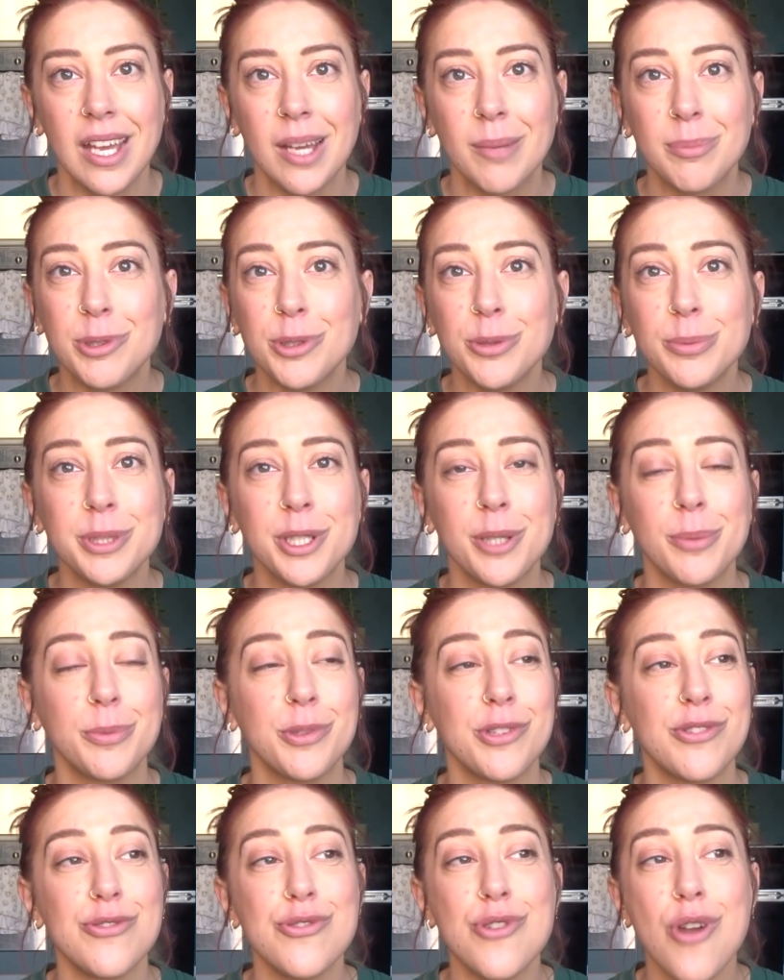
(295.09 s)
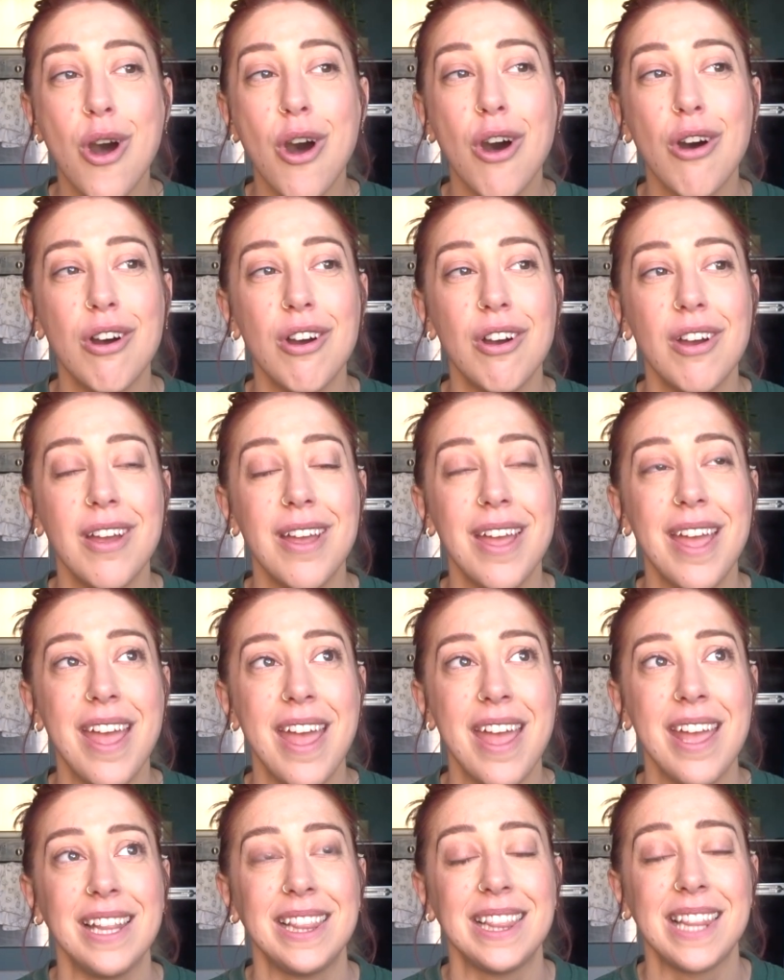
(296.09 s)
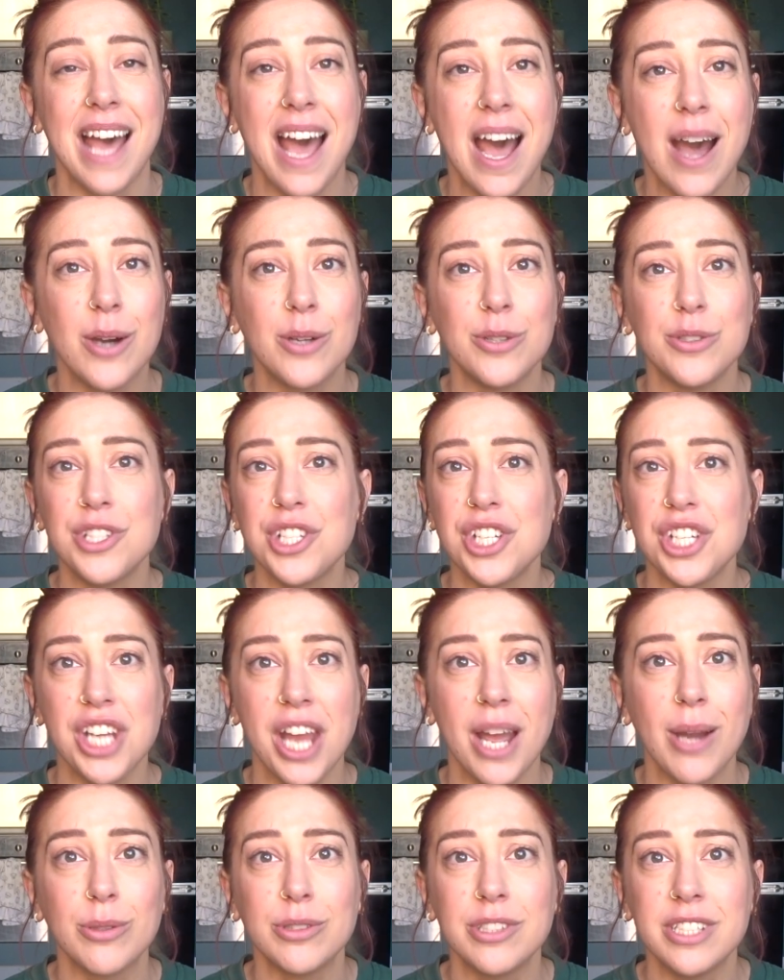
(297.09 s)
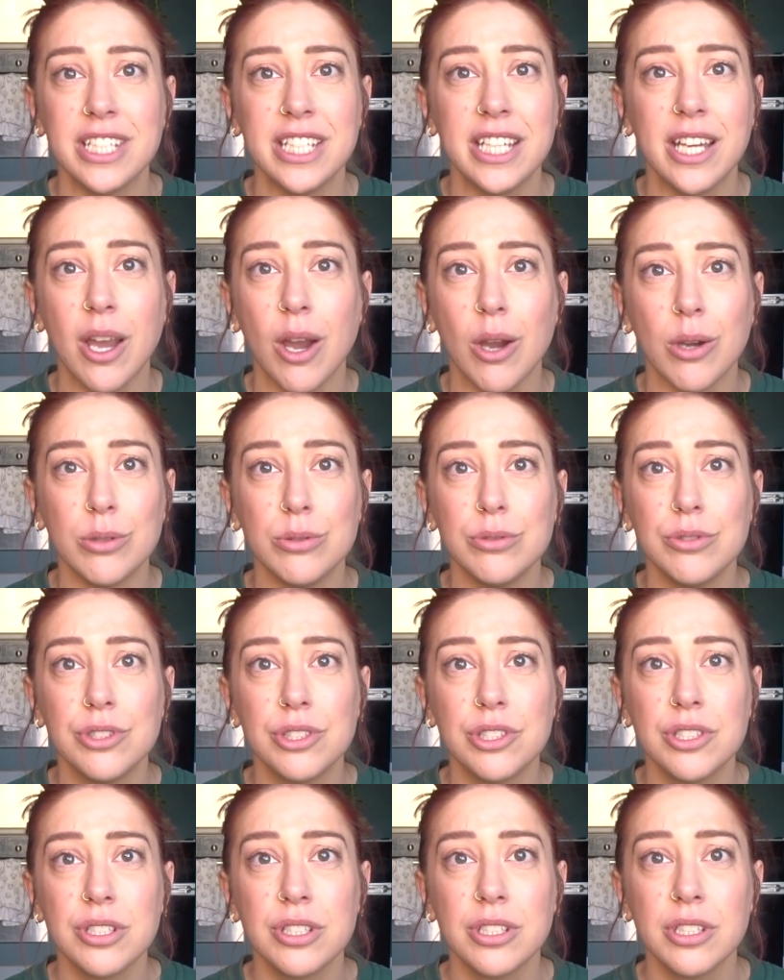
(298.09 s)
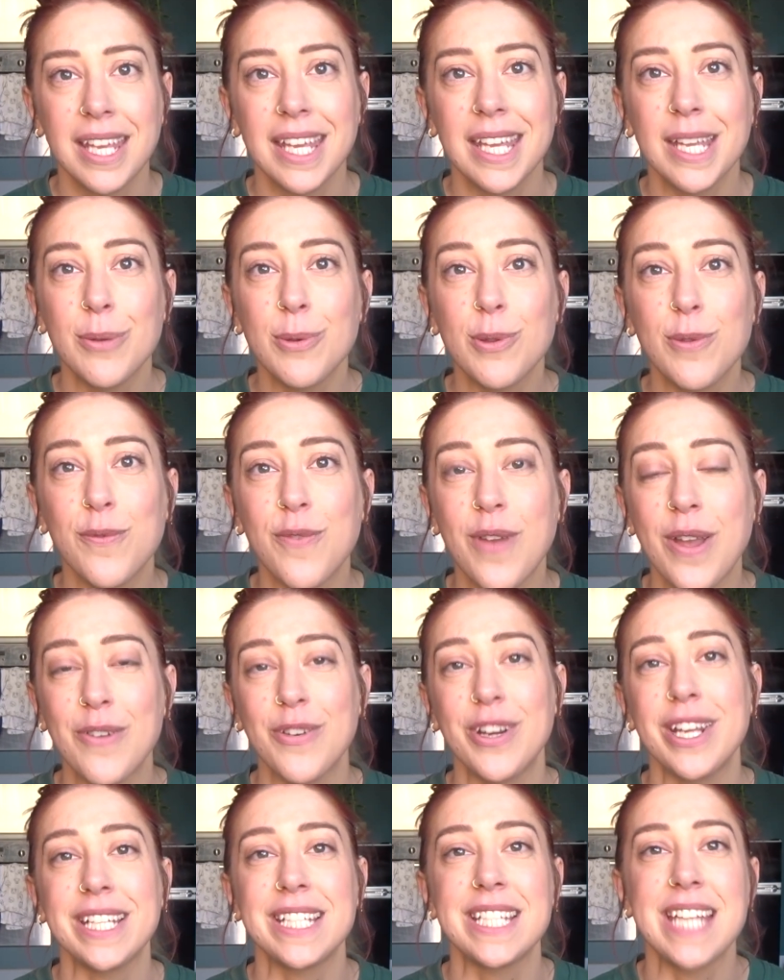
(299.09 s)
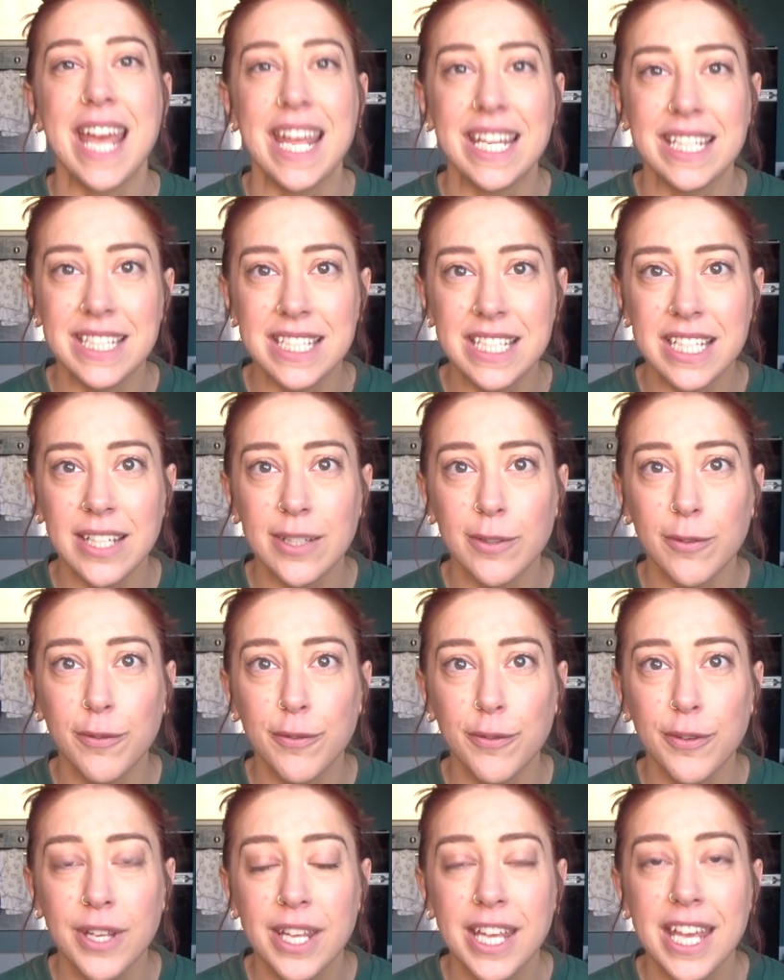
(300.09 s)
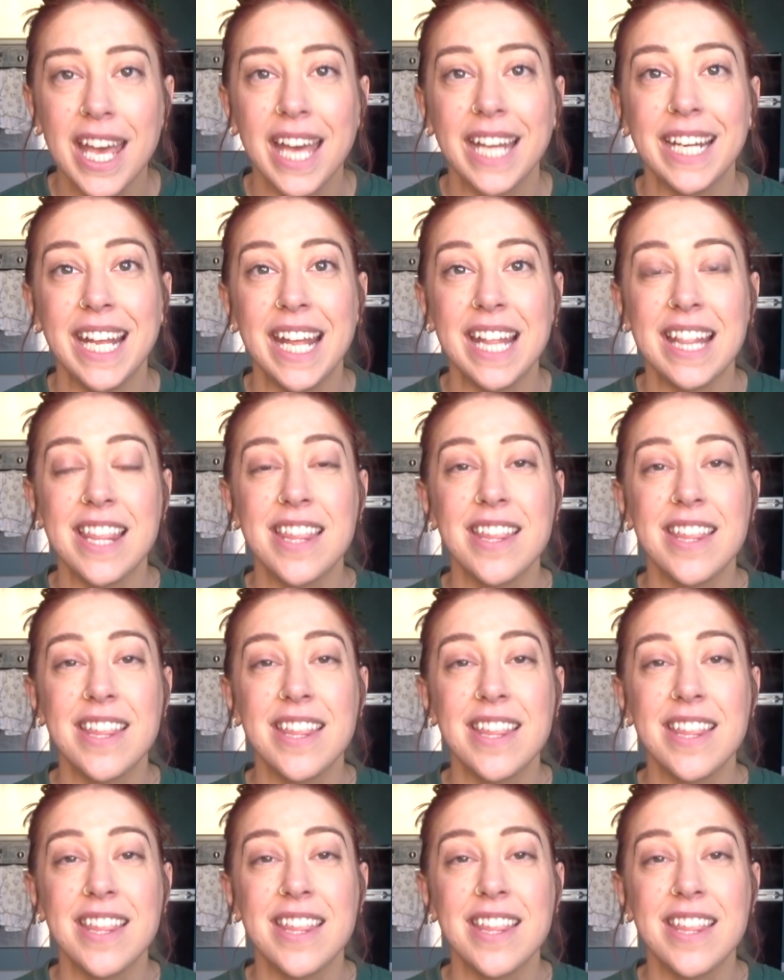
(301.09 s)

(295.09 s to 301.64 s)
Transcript: Abdulmanap was not a loud, shouty coach. He was very attentive and he